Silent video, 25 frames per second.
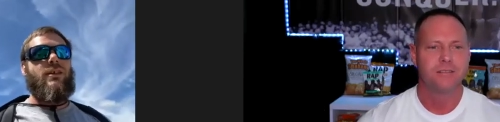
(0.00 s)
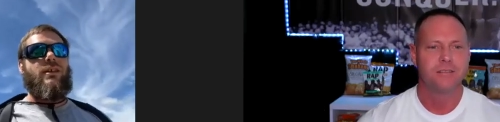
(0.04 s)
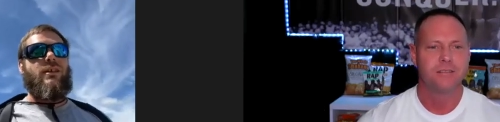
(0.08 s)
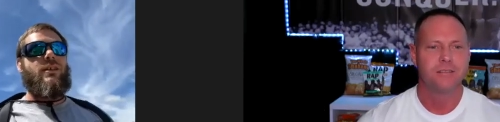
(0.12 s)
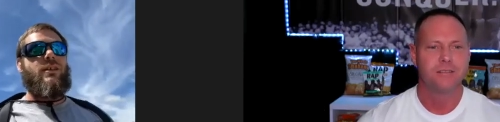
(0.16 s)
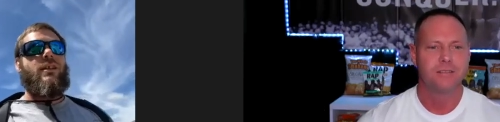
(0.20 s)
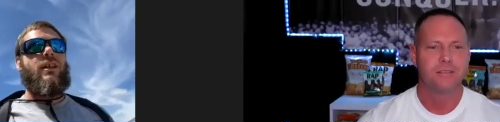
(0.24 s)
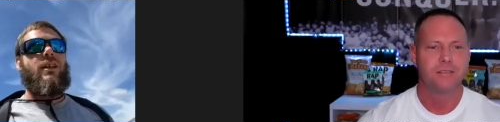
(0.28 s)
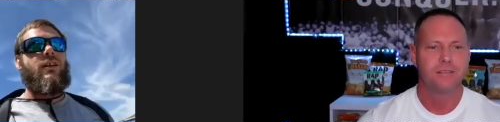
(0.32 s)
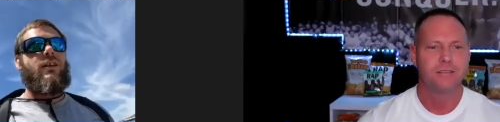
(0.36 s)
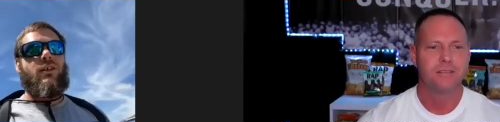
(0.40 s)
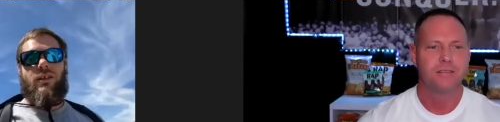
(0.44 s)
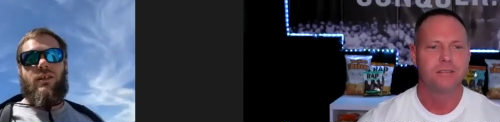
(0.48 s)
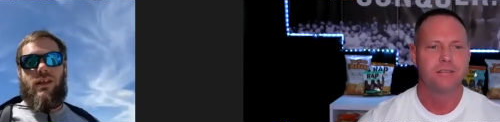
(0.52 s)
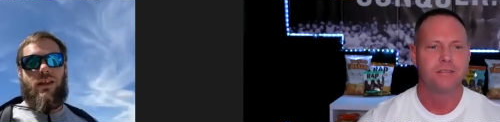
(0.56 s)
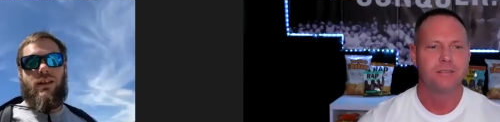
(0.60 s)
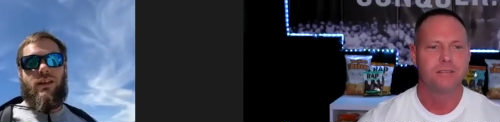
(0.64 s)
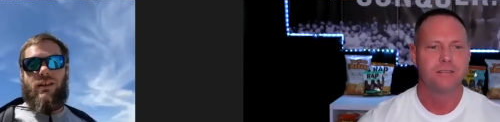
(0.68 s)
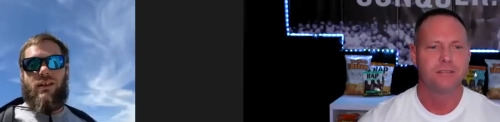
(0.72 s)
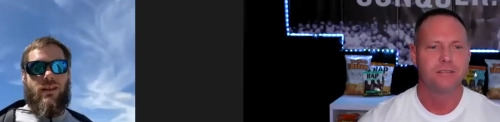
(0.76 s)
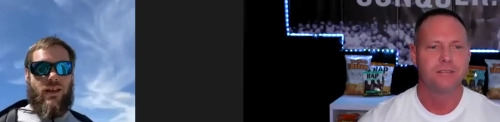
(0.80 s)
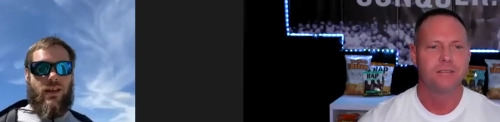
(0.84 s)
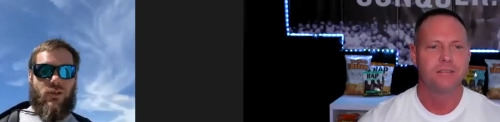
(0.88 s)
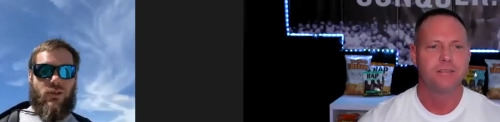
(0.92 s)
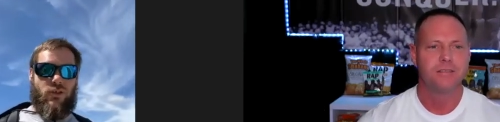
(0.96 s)
Speaker 1: not, not on any
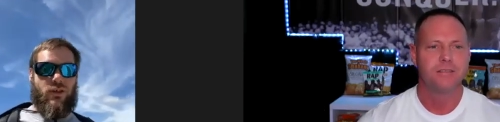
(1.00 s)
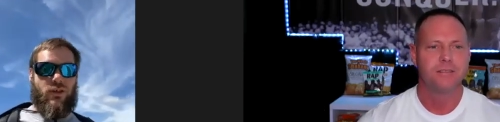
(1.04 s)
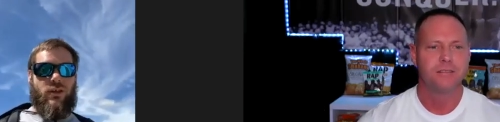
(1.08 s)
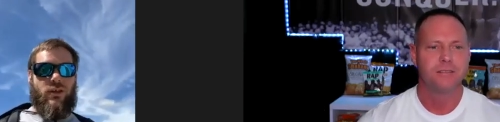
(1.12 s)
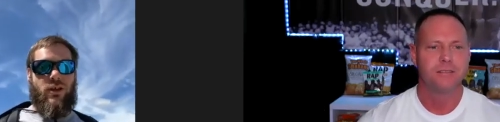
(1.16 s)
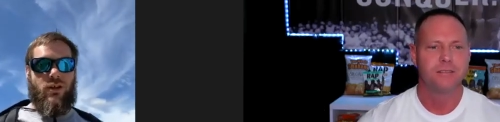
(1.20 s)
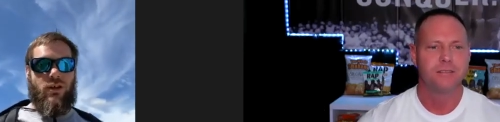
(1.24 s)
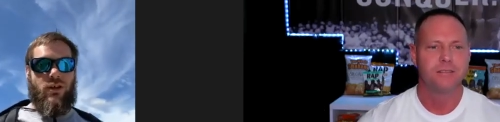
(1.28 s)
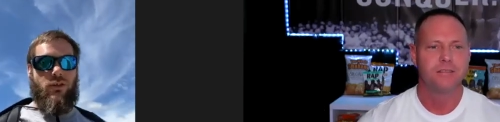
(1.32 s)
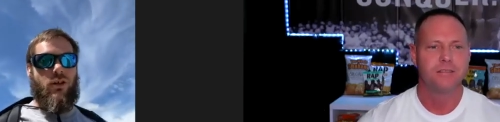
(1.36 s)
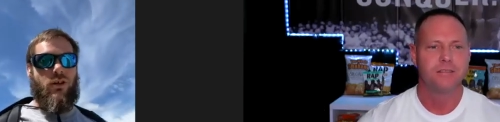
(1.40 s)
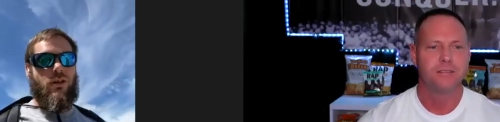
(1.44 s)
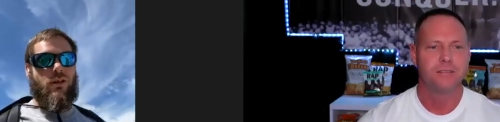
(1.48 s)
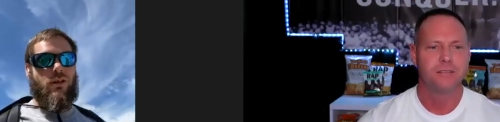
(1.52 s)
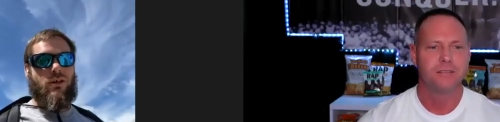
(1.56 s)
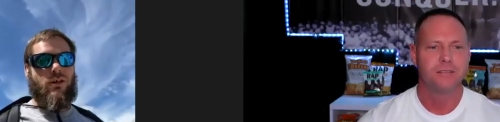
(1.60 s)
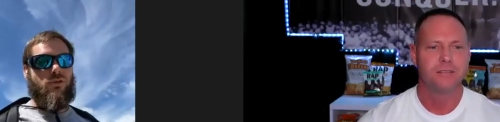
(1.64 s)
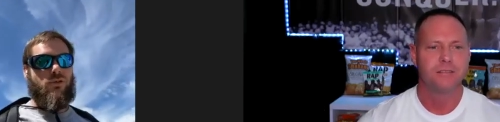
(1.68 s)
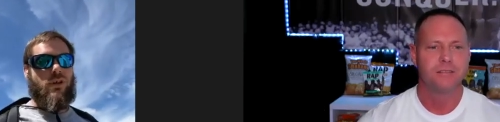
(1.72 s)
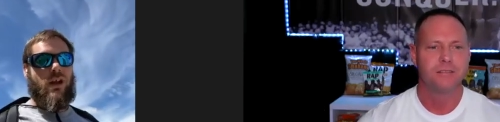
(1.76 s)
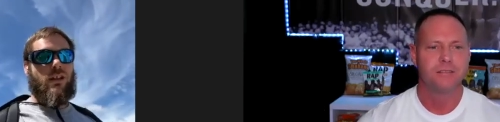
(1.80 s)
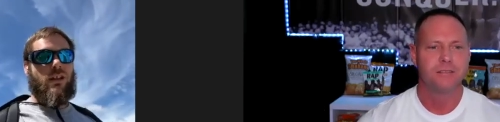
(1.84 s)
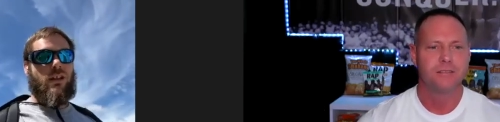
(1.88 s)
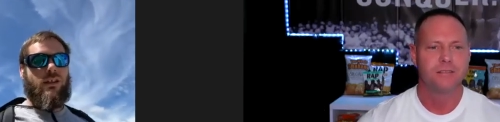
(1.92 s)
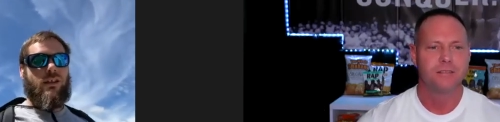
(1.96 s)
of that shit y'all are on because you're
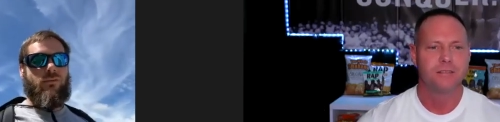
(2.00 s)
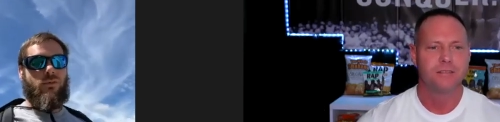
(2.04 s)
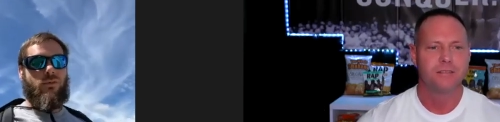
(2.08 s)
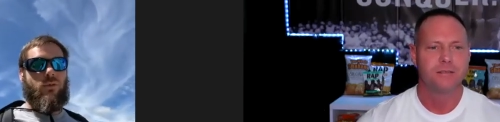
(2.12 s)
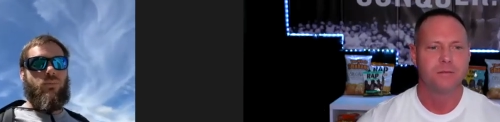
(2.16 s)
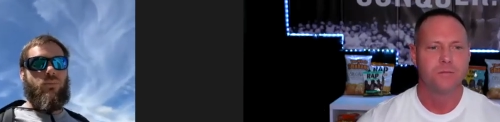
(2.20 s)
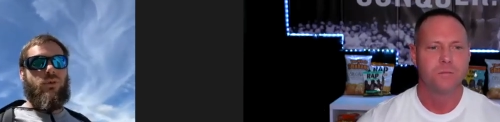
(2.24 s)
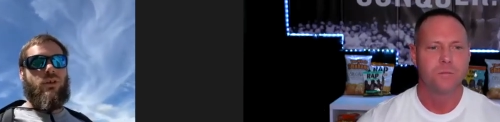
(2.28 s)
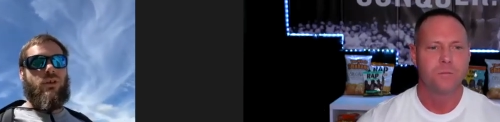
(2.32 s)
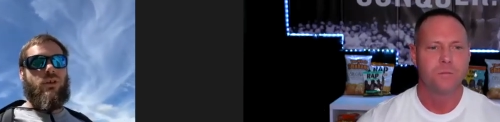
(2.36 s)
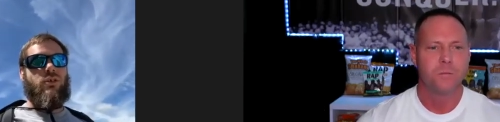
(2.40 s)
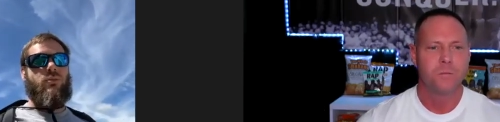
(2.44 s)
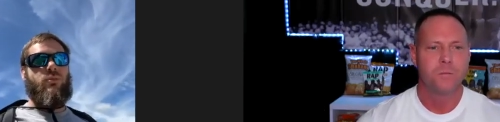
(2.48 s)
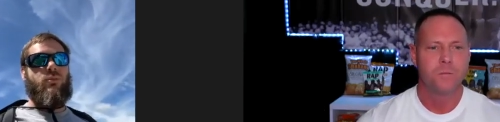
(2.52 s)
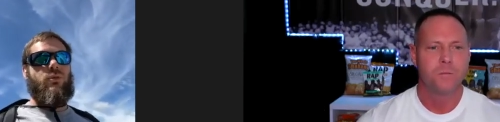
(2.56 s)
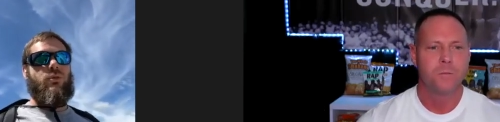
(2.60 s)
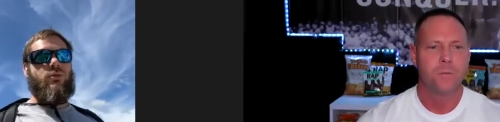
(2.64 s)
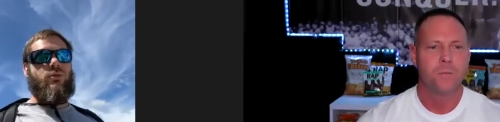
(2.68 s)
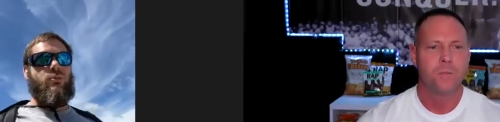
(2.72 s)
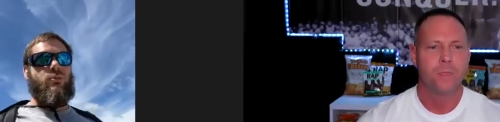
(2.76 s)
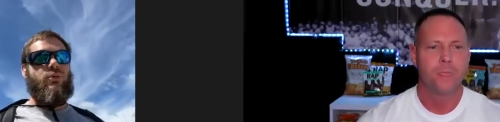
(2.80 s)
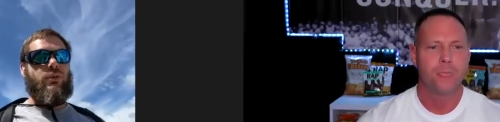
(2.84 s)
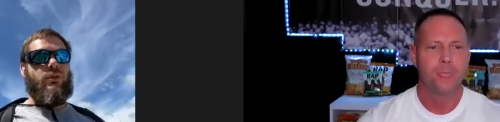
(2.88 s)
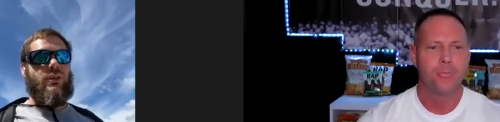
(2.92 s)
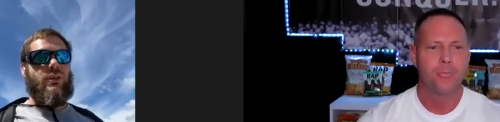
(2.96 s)
not living the principles
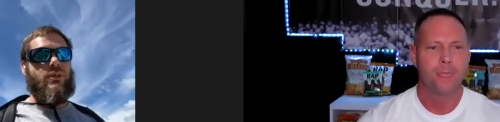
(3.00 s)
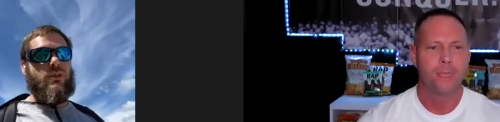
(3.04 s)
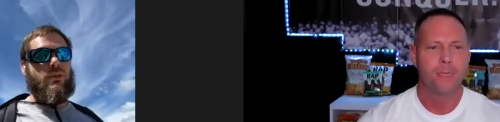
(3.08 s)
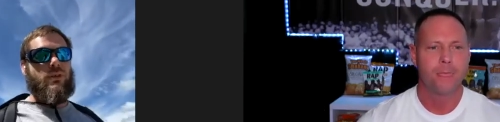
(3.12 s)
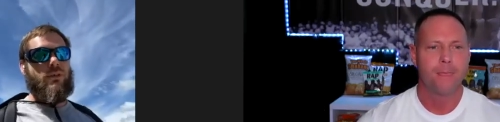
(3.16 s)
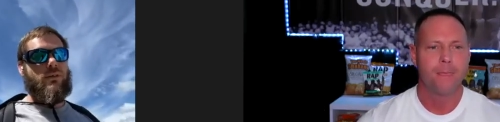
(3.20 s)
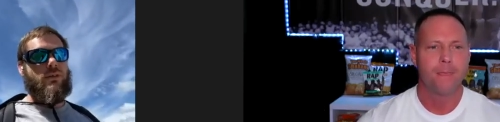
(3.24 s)
you're preaching.